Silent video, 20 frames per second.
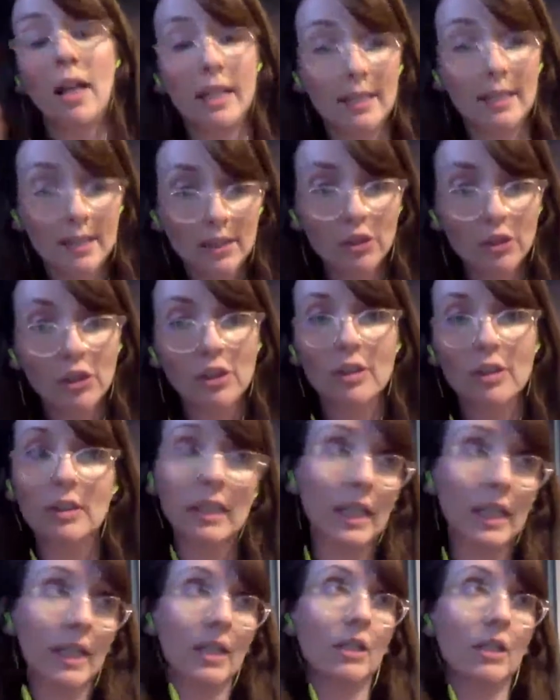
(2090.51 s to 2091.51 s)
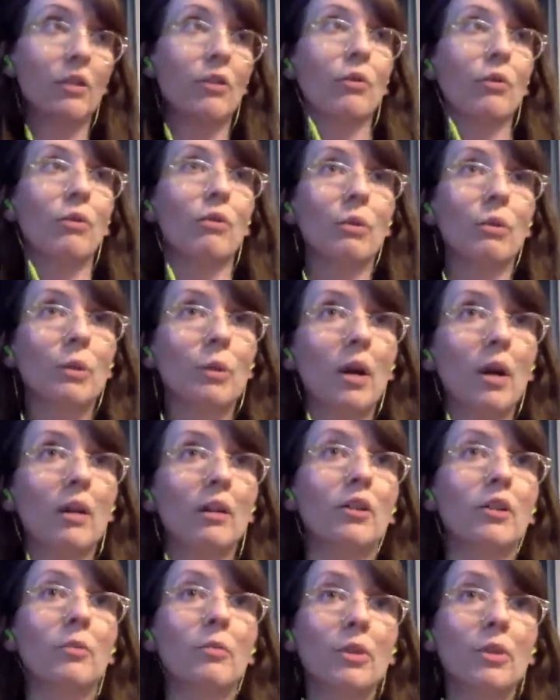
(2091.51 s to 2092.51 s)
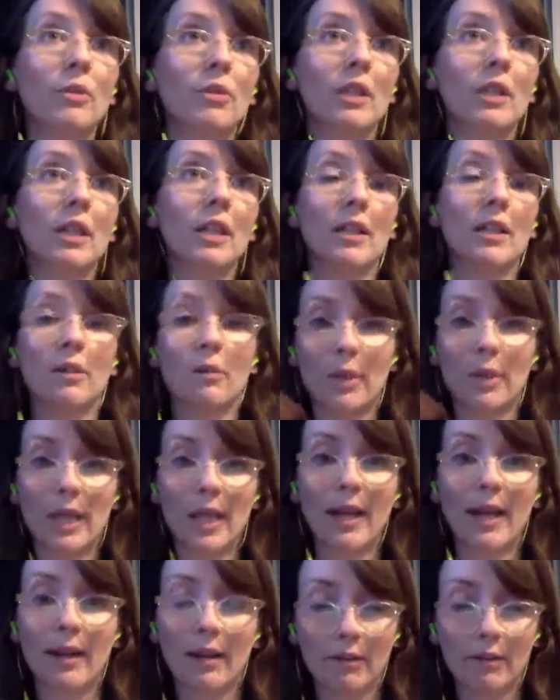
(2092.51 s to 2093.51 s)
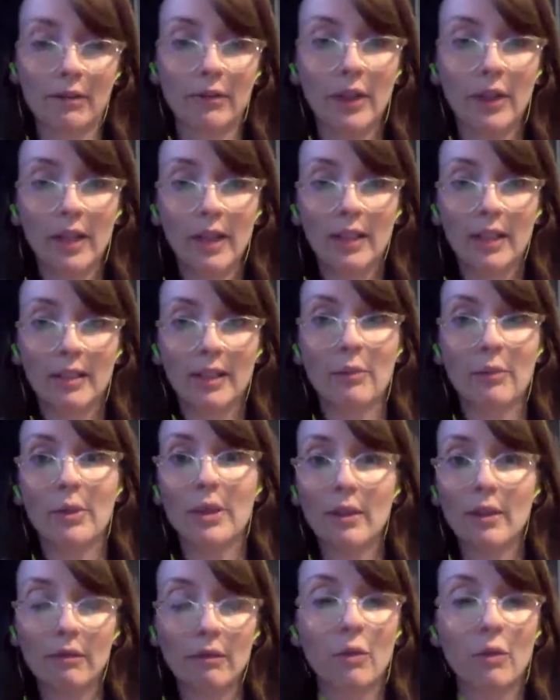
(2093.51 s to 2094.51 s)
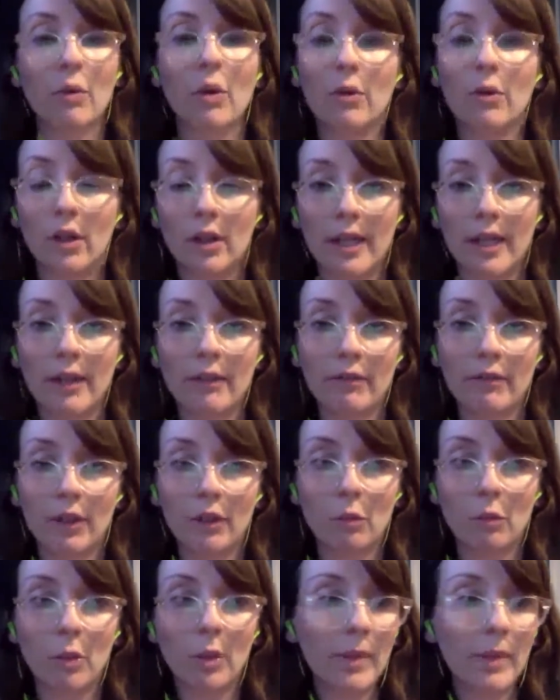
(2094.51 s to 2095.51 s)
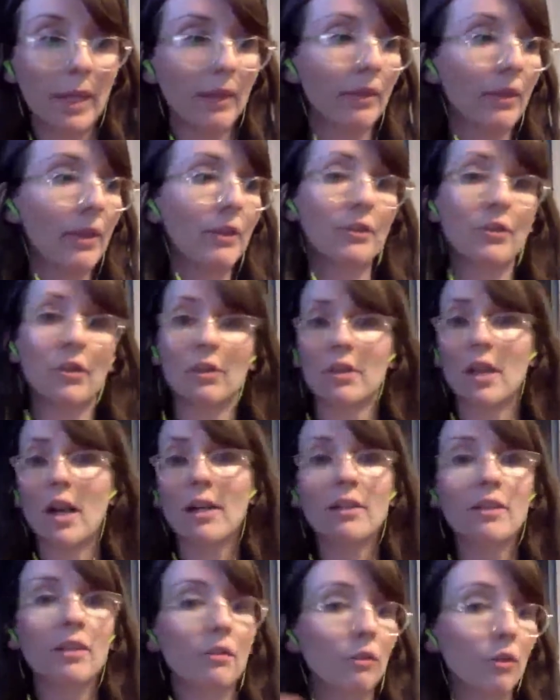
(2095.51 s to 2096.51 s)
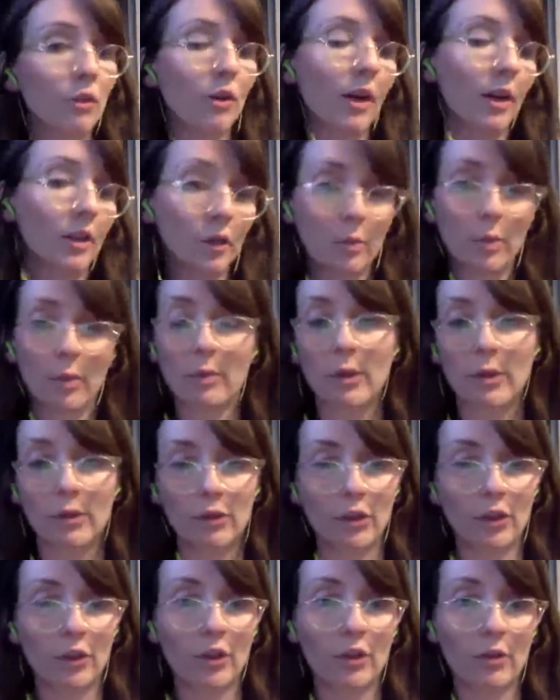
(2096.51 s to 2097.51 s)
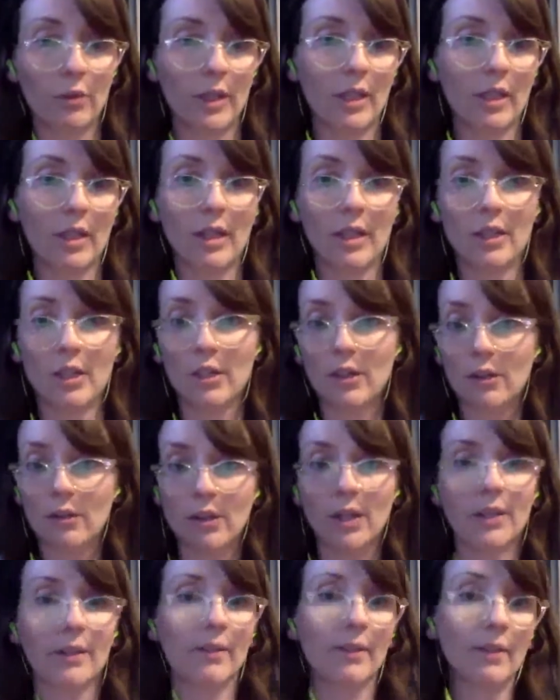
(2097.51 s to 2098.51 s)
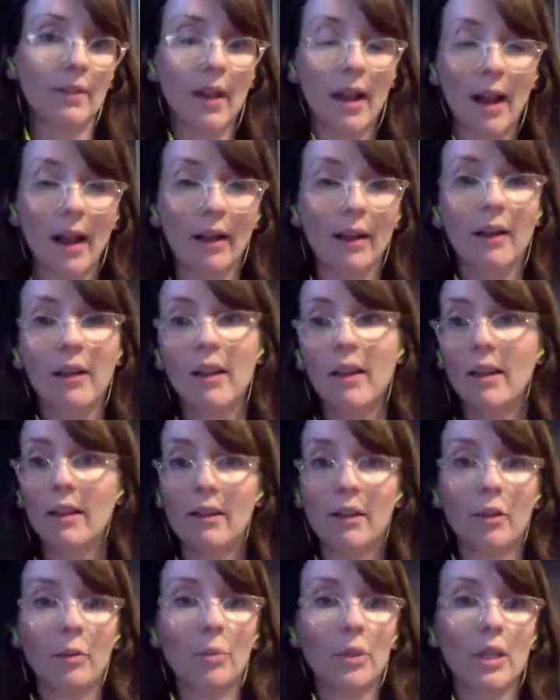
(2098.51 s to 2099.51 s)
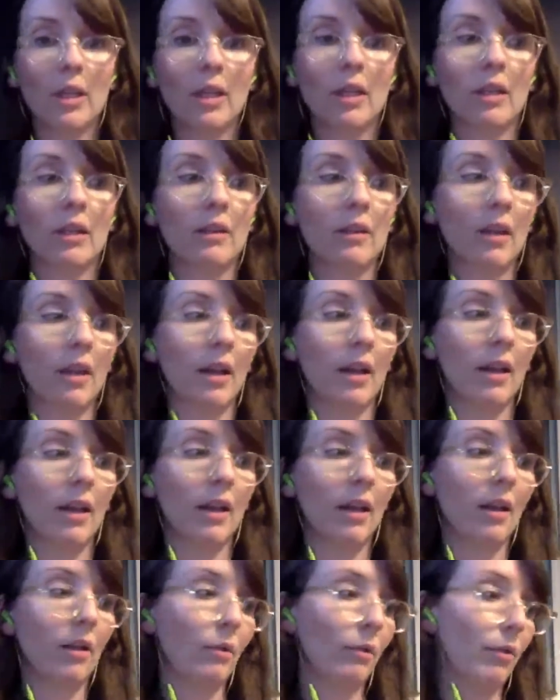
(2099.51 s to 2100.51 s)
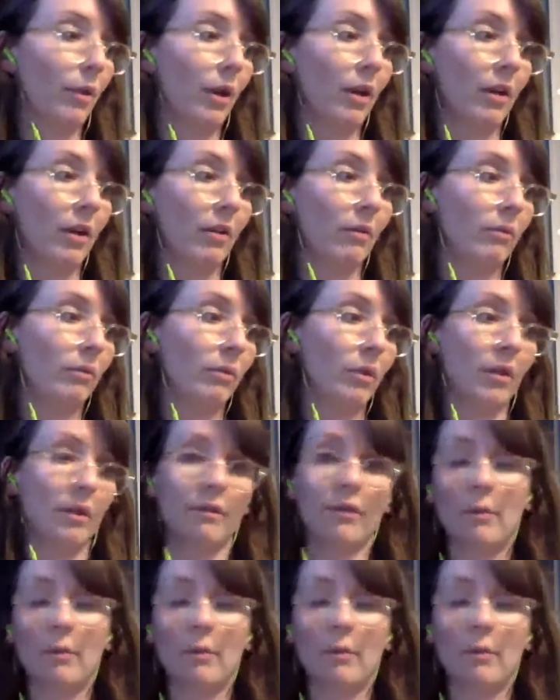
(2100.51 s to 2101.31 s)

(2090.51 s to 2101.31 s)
Additionally, you know, through our community that we have grown on iFundWomen, there's tons of cross-promotion going on. You know, on Slack, there'll be a